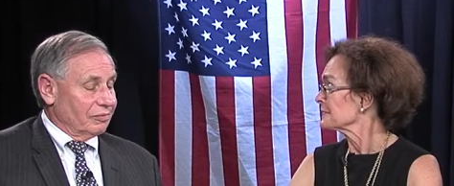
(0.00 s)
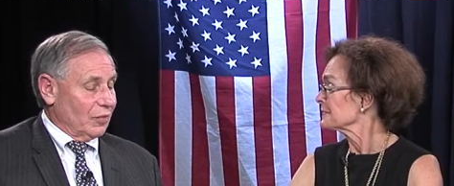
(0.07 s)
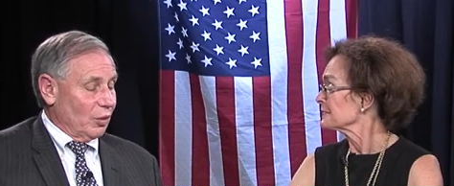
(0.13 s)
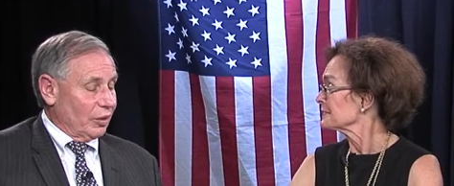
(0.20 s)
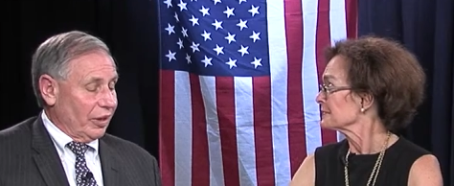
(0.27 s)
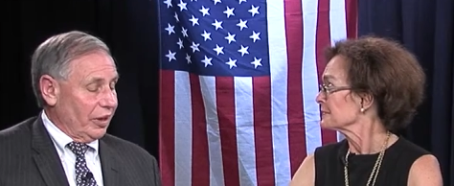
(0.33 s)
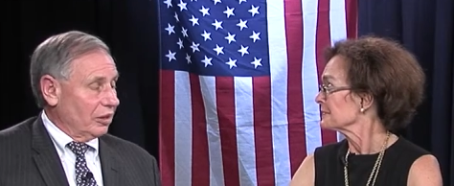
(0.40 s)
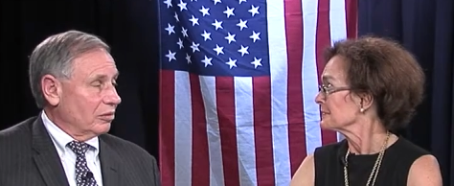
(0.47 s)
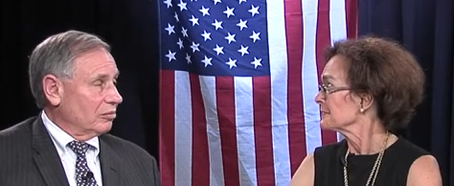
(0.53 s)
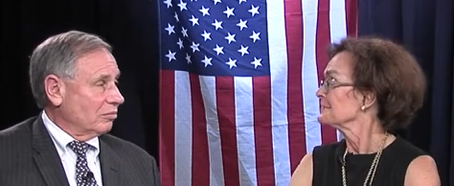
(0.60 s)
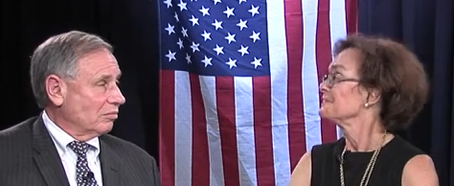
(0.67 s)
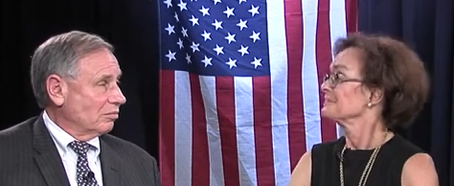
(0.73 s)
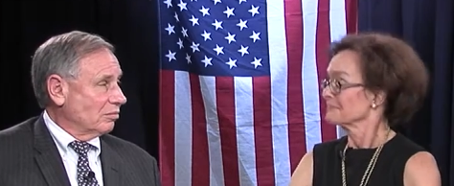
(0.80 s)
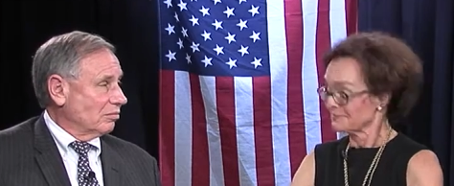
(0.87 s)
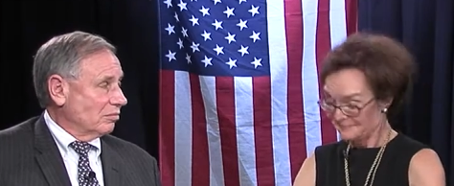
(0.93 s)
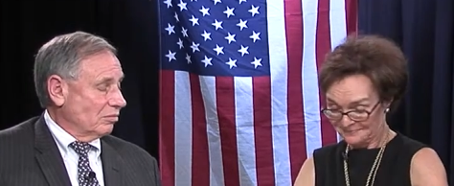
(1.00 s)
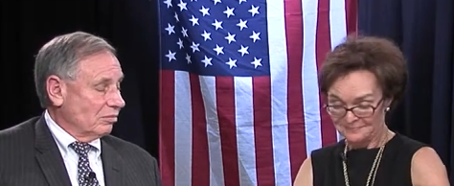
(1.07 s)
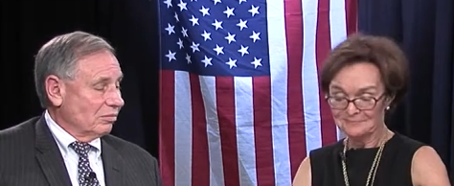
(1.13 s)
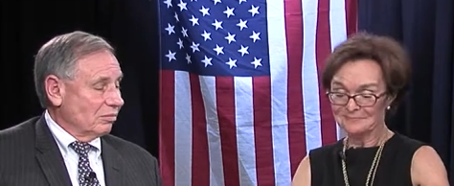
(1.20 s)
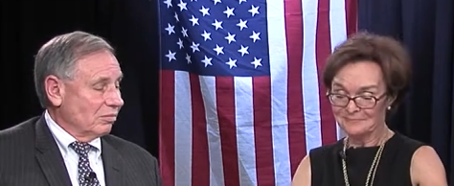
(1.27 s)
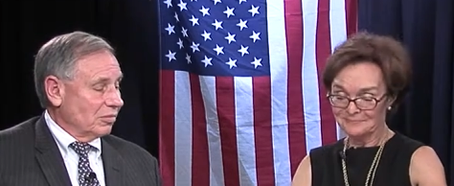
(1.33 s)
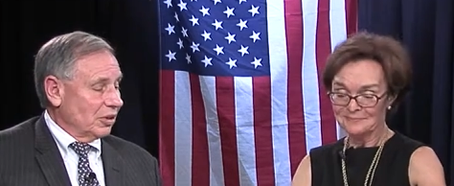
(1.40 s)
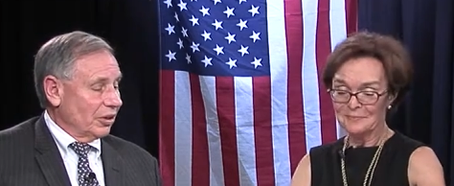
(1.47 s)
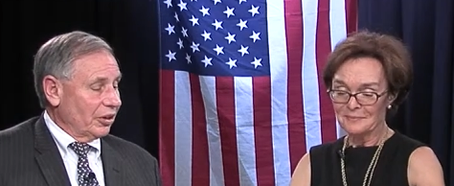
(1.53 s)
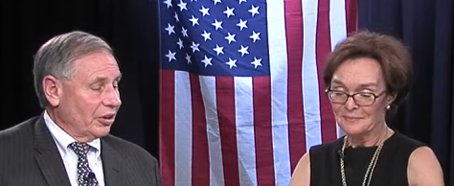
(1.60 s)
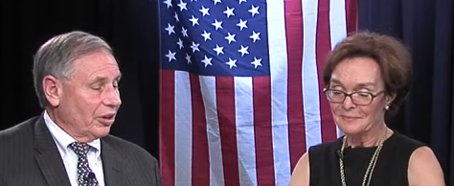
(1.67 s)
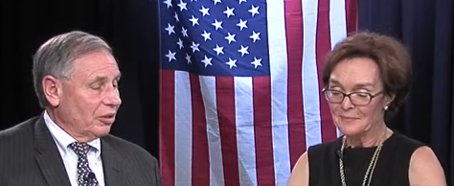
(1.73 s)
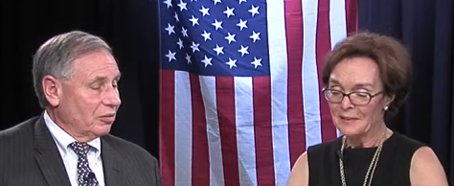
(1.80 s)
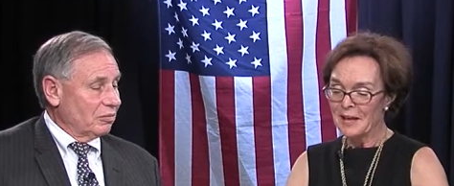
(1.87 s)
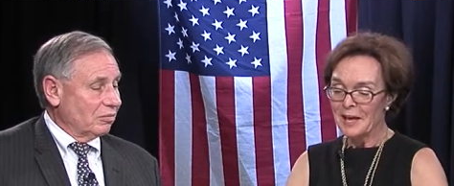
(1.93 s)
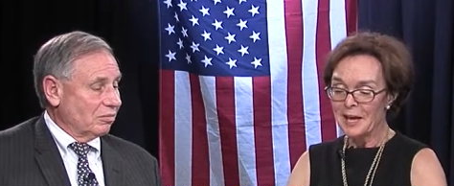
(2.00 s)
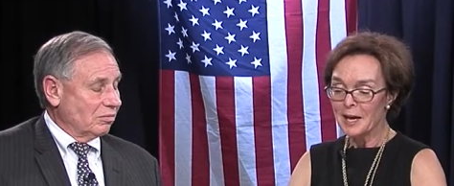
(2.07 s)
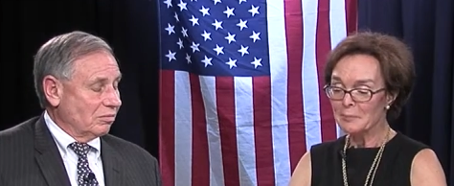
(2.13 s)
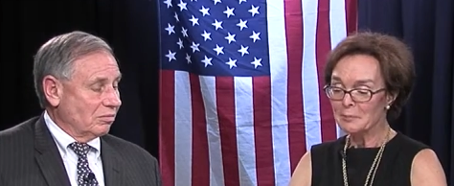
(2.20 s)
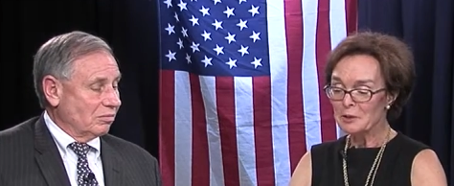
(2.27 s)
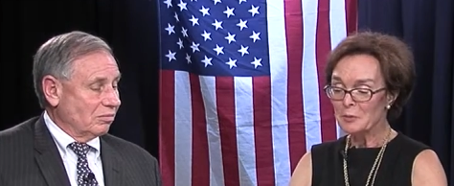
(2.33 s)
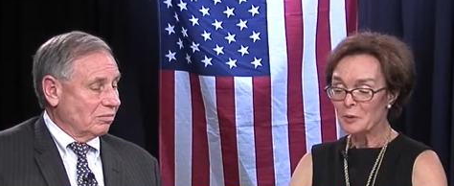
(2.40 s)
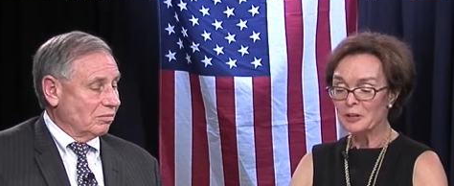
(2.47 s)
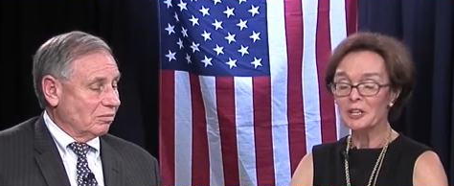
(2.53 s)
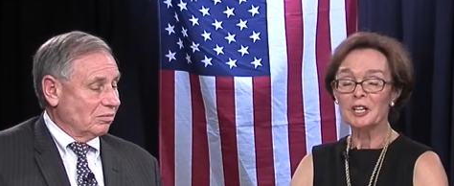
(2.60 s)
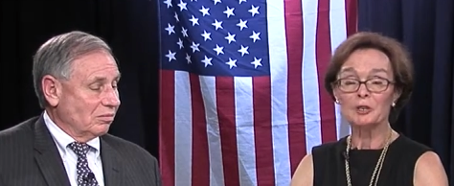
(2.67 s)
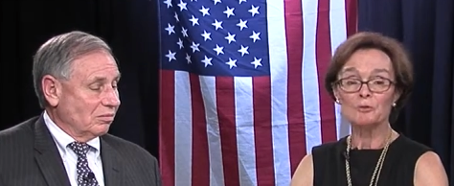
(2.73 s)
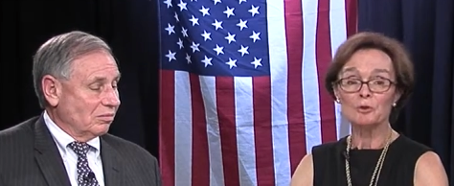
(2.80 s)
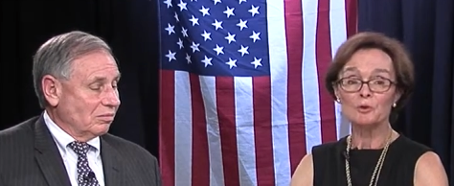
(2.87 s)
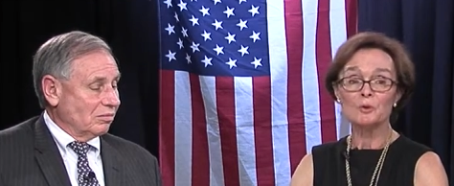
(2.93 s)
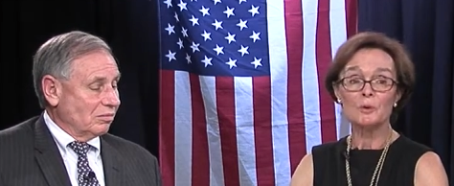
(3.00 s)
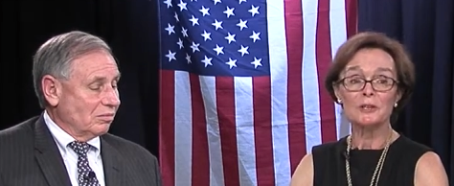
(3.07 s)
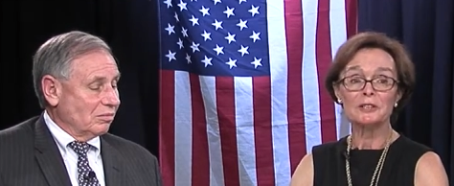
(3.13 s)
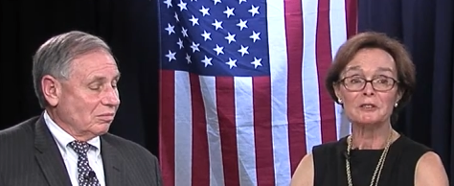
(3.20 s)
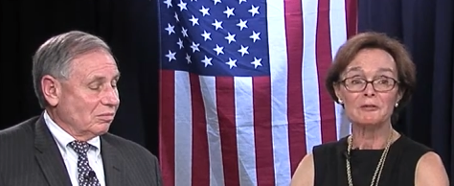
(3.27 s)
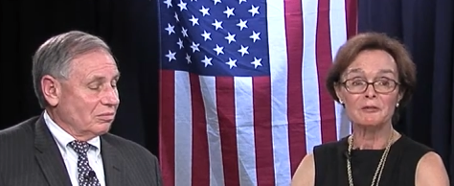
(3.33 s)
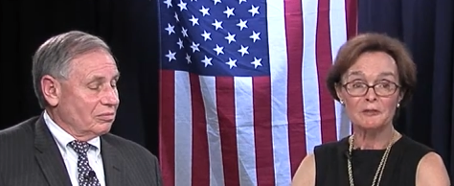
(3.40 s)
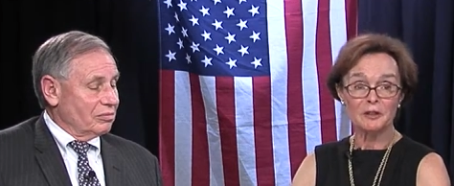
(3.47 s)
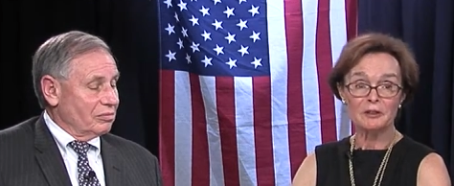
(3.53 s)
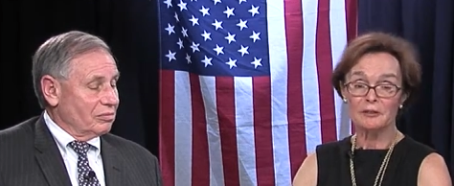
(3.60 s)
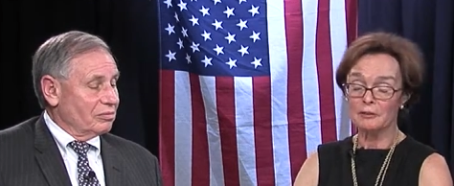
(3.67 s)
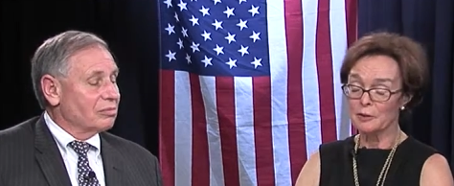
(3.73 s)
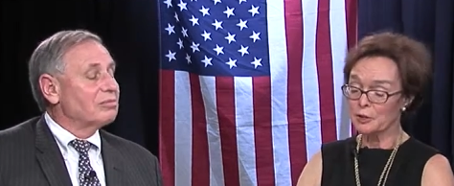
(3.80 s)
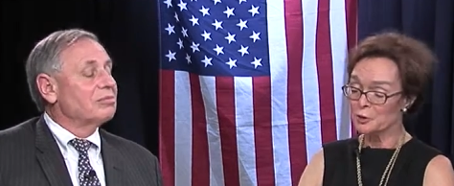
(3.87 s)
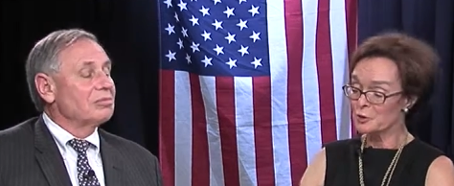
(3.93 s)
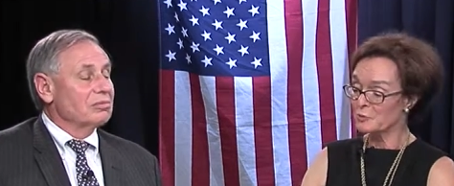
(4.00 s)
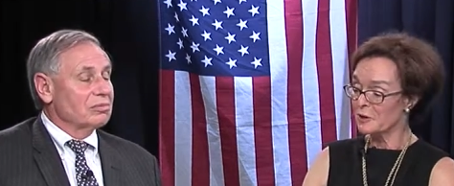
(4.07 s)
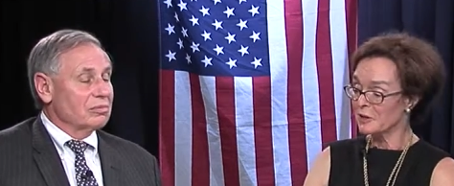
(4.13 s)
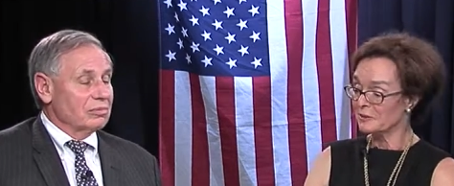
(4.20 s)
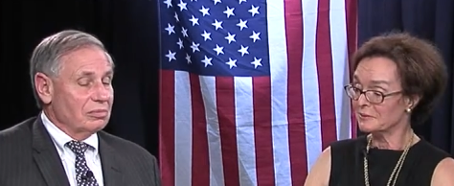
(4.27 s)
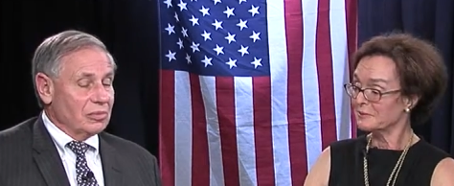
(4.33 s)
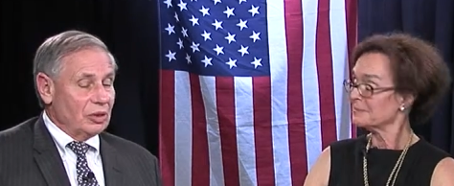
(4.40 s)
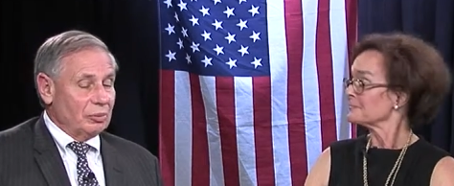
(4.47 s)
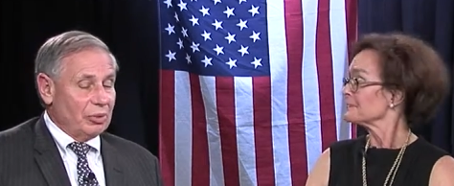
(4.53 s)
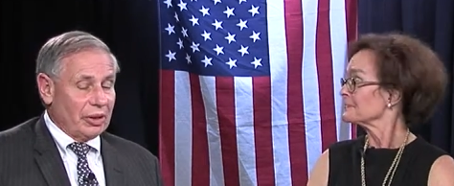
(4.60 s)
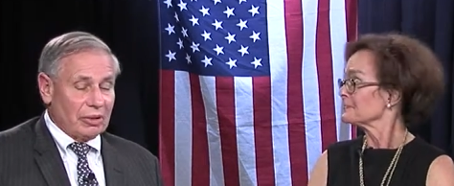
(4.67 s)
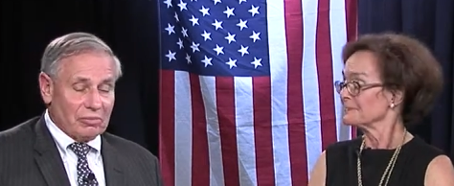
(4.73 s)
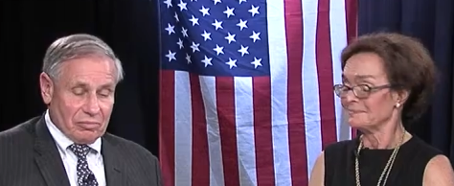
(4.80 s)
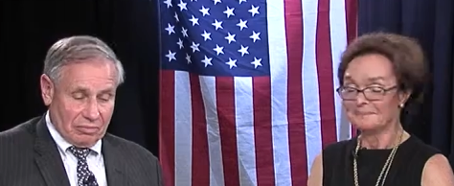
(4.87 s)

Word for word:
Speaker 1: Okay. There you go.
Speaker 2: Happy 125th, Larchmont. You bet.